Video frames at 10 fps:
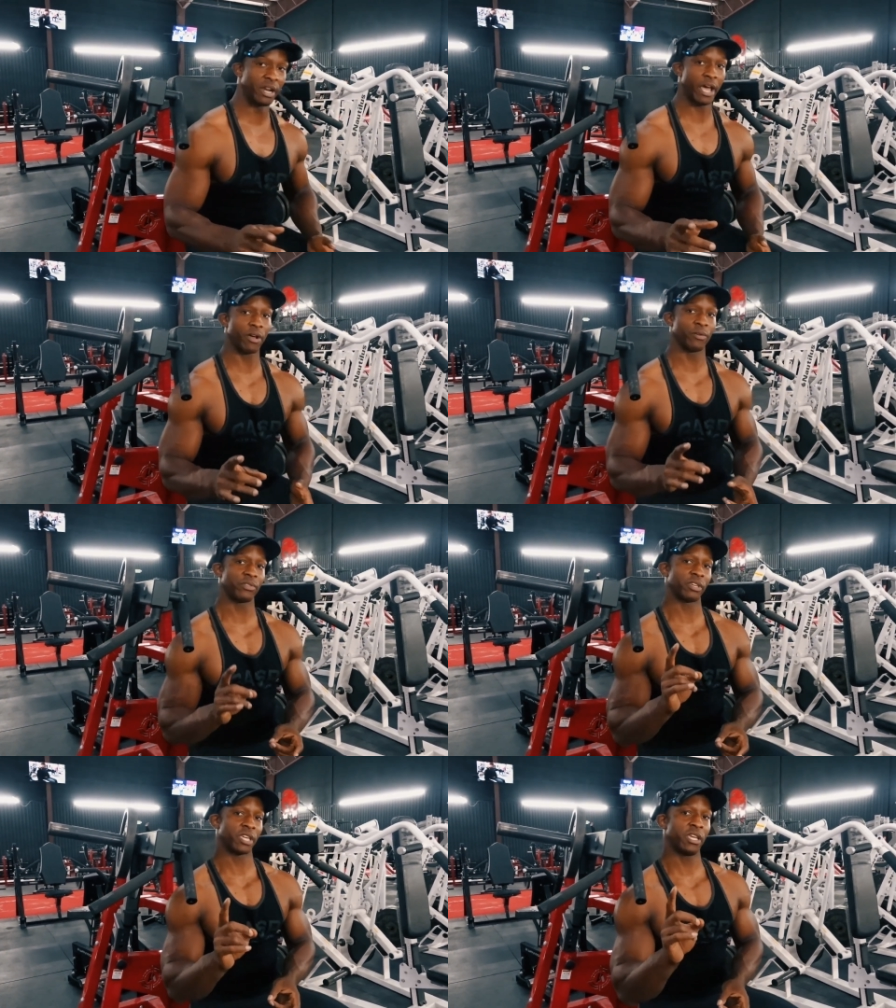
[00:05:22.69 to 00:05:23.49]
Now,
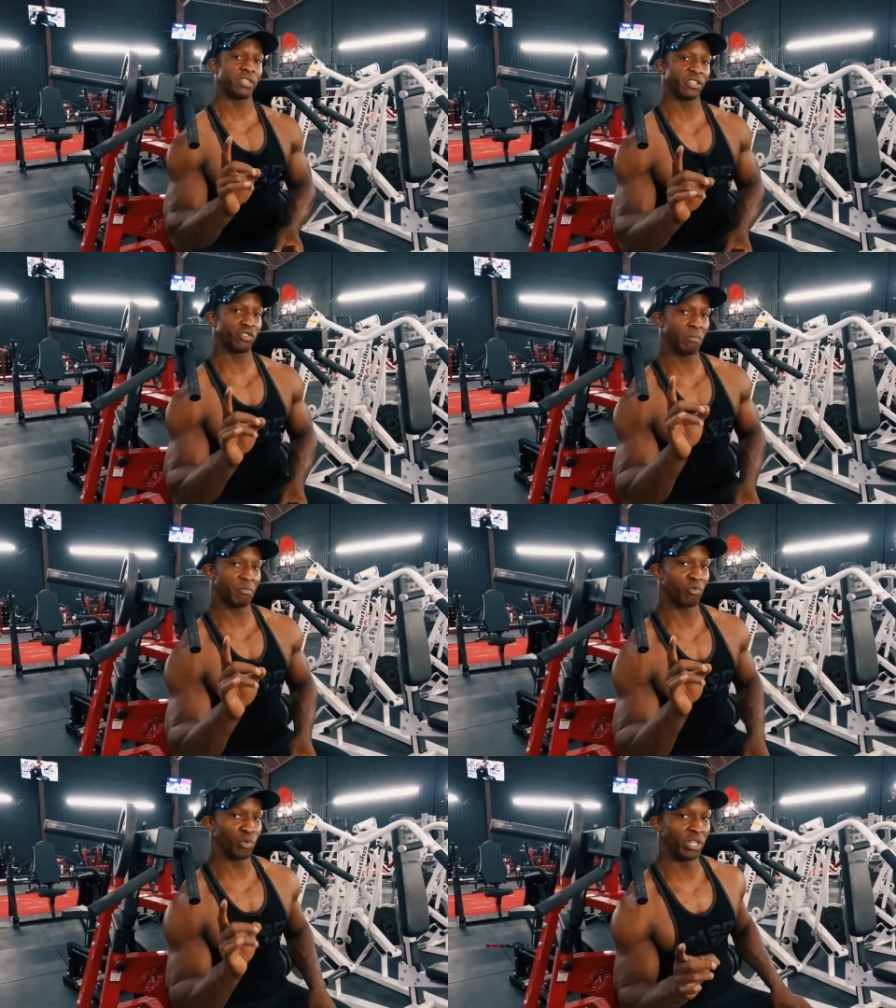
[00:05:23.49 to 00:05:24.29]
the key thing to
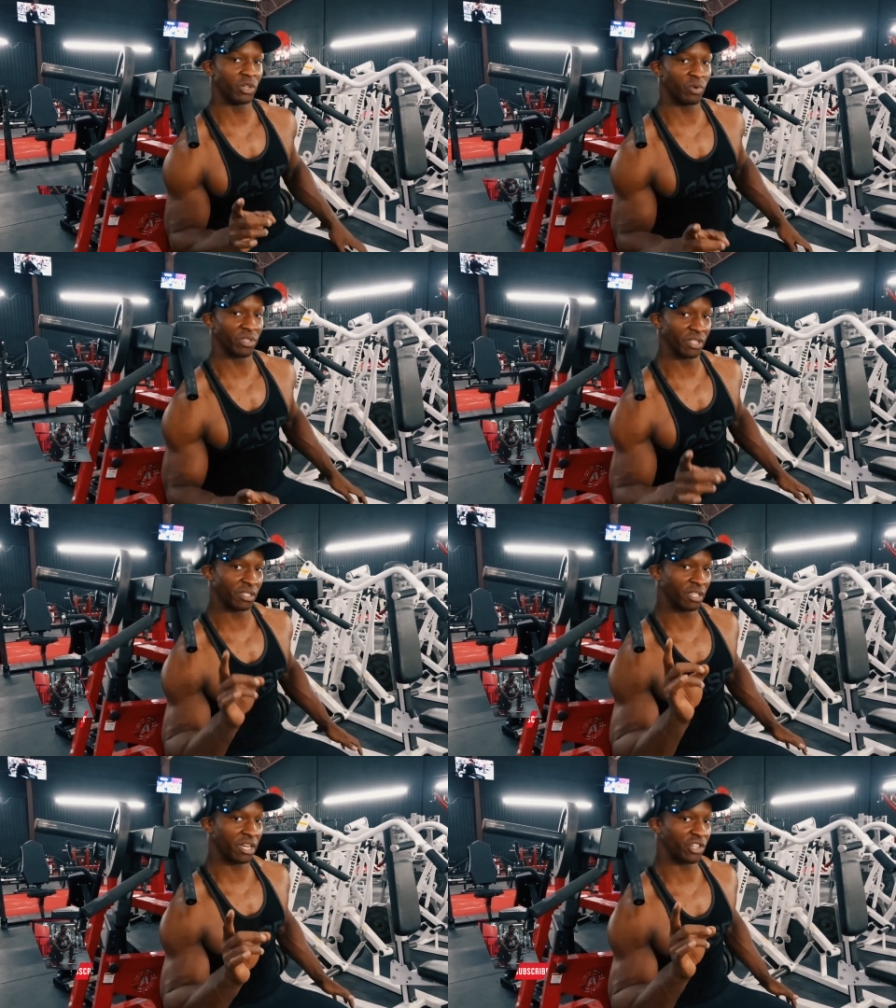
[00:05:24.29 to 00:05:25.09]
remember when doing the
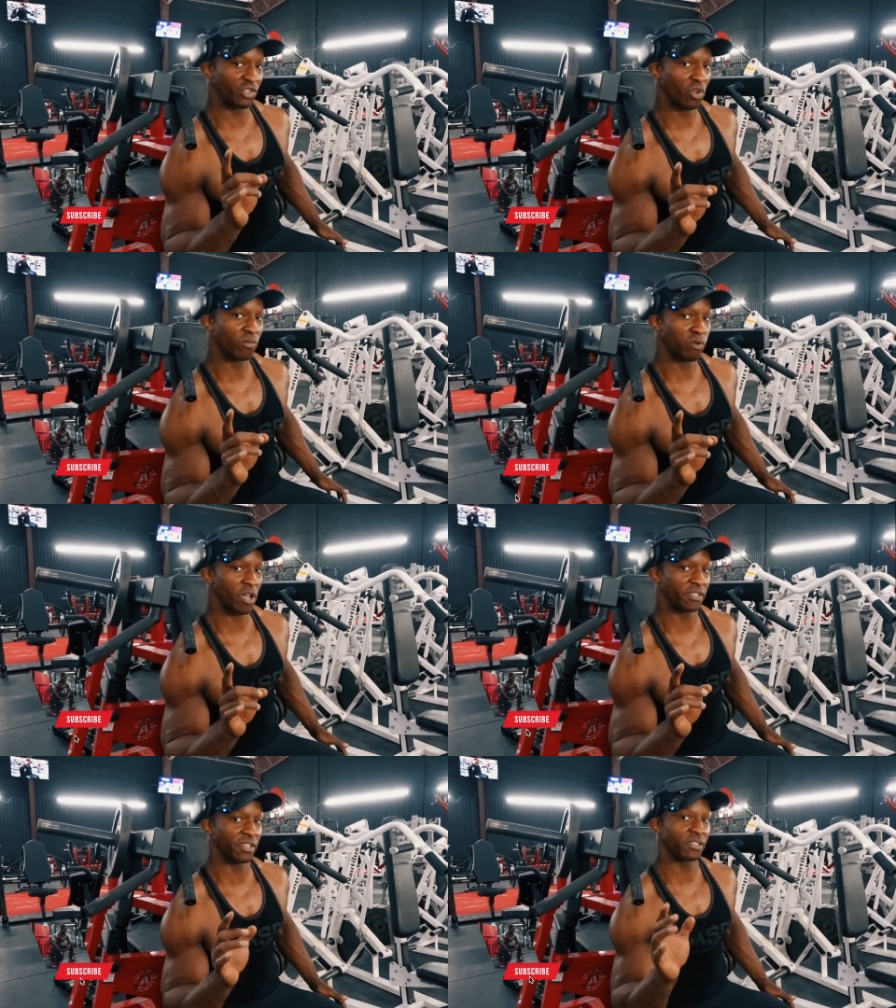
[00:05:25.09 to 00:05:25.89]
seated shoulder
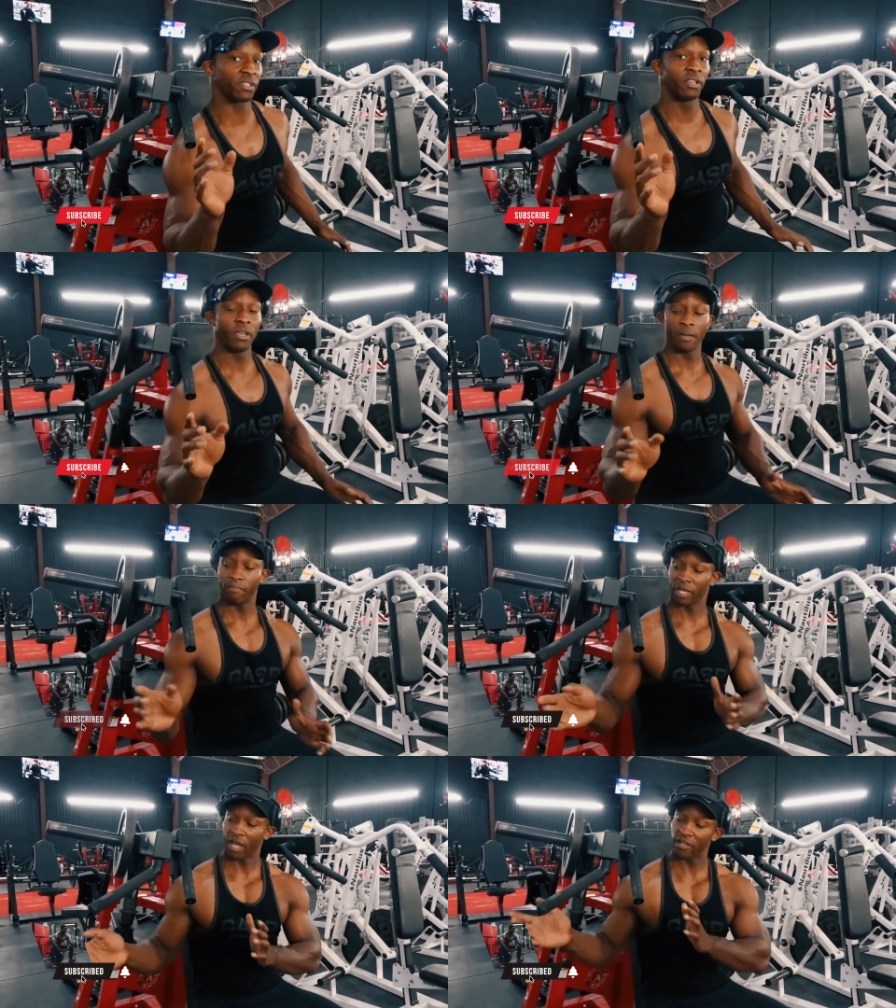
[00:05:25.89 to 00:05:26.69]
press is
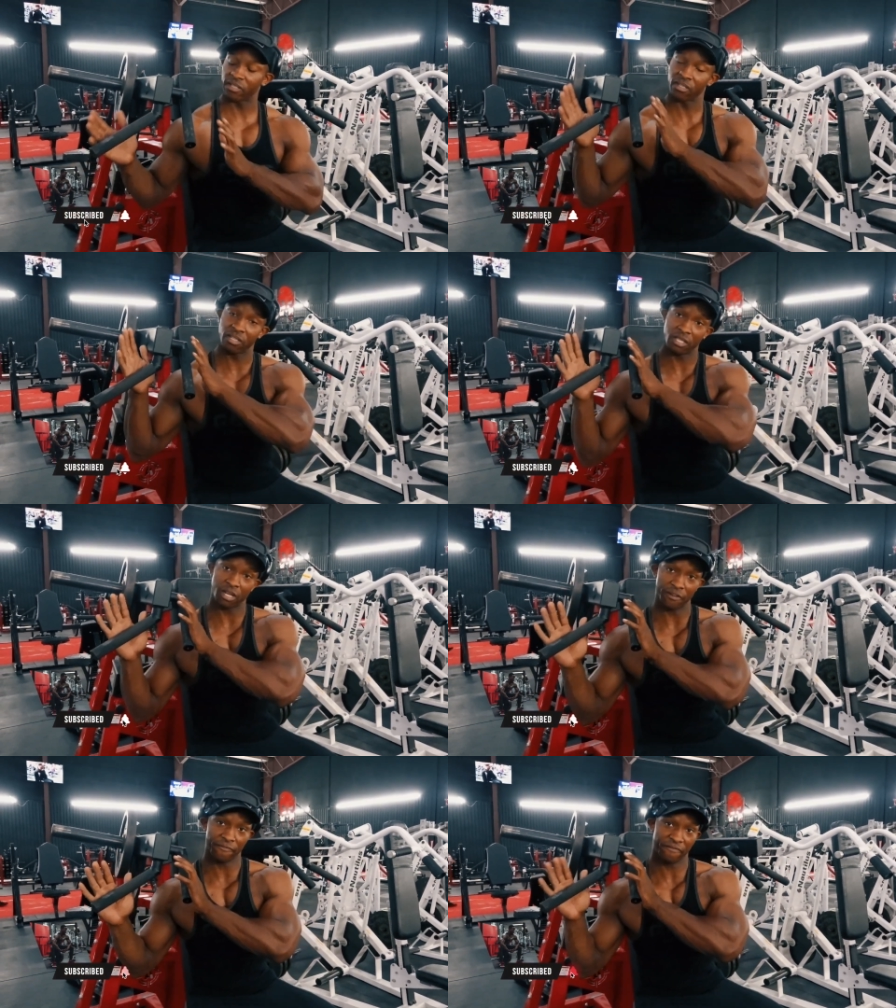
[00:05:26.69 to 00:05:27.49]
because this is
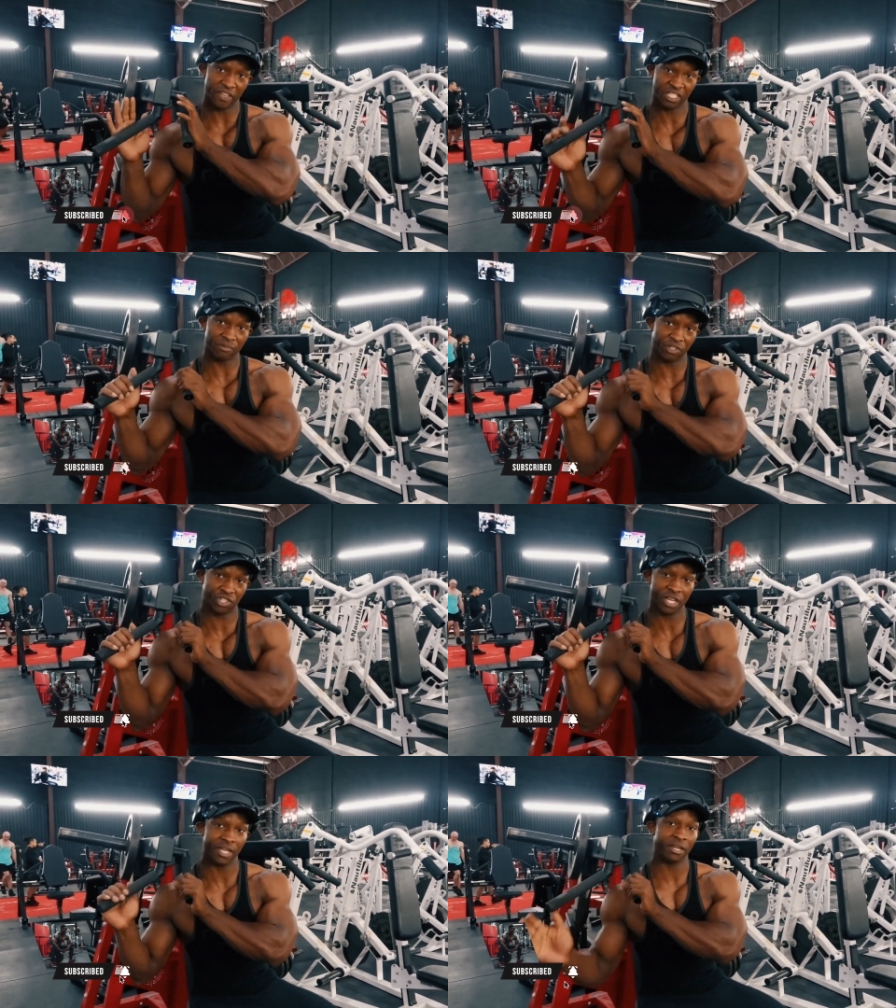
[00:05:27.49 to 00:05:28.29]
a fixed
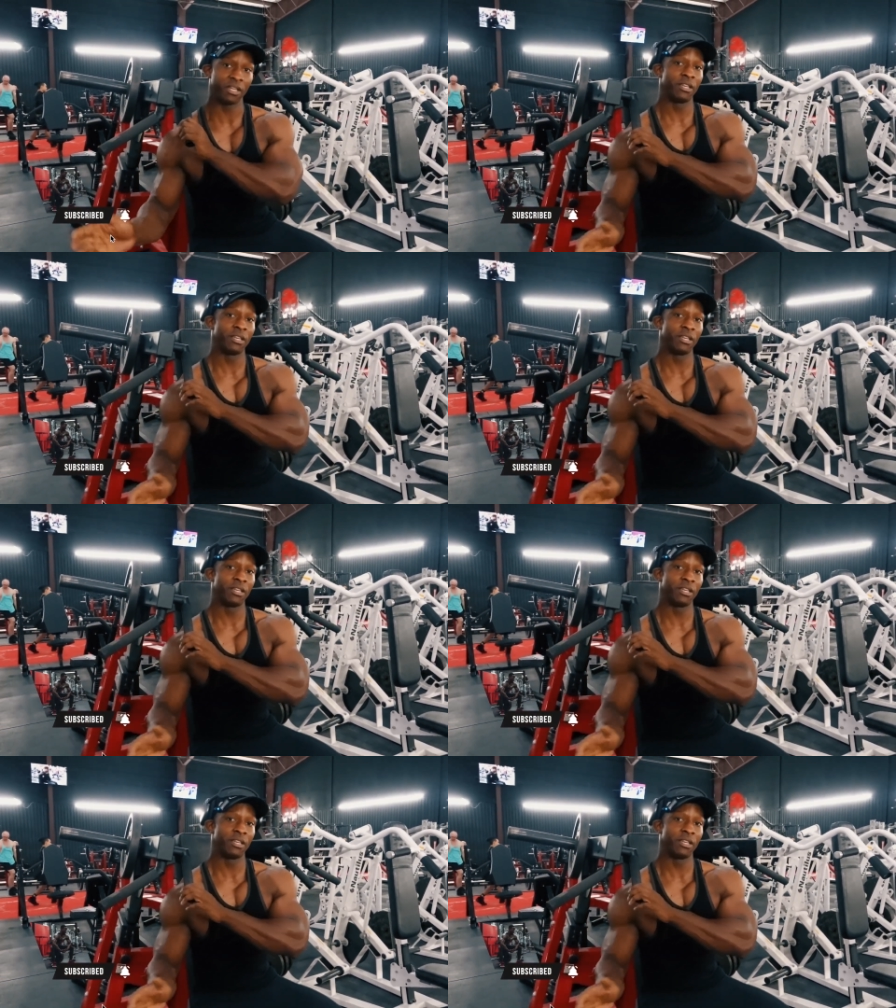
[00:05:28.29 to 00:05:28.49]
machine,